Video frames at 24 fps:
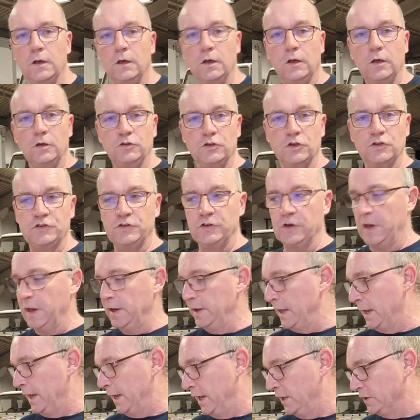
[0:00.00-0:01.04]
Just to get
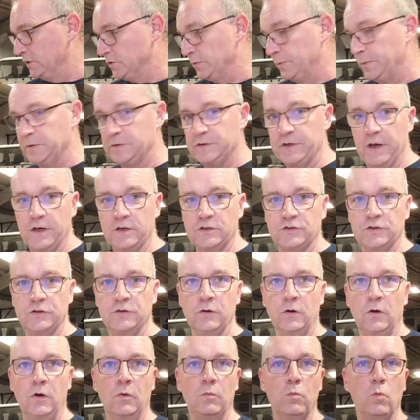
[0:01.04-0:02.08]
that extra protection
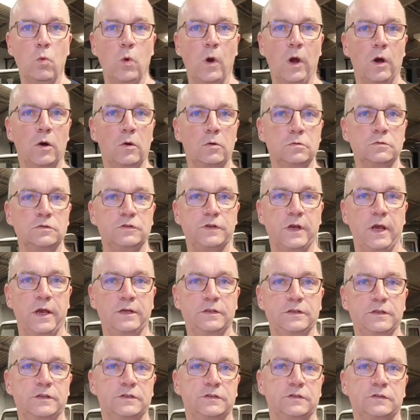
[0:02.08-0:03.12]
on welds,
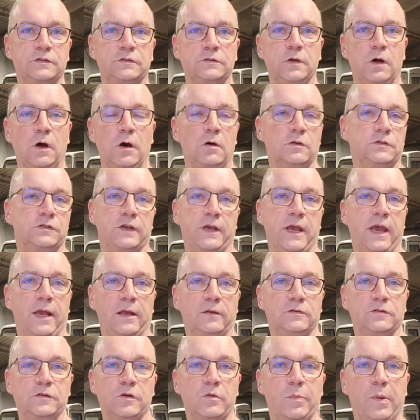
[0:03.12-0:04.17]
edges, hard to
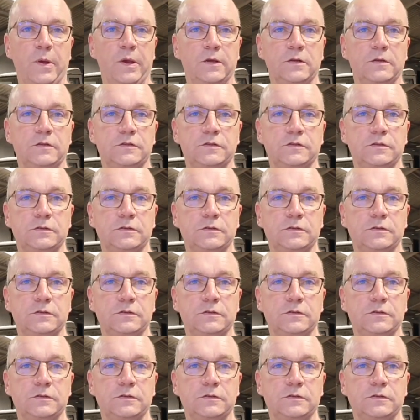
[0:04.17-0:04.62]
get to bits.